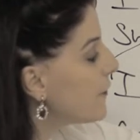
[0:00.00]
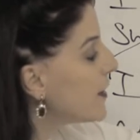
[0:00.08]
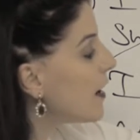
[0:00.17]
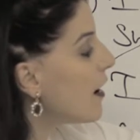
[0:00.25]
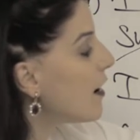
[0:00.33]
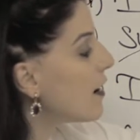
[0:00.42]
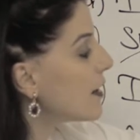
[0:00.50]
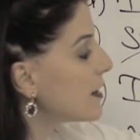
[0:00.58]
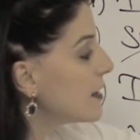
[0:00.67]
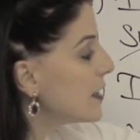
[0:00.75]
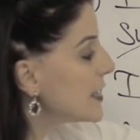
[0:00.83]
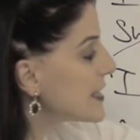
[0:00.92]
we
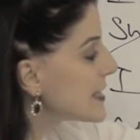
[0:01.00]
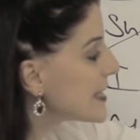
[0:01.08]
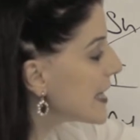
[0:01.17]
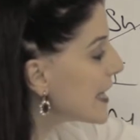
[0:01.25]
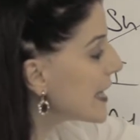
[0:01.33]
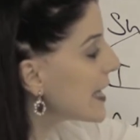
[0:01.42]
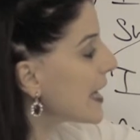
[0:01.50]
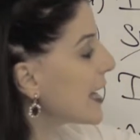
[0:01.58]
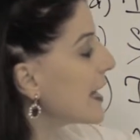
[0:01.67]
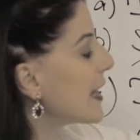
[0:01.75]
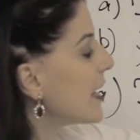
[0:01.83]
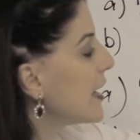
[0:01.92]
are seeing
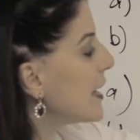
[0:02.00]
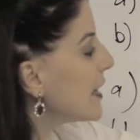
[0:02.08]
it,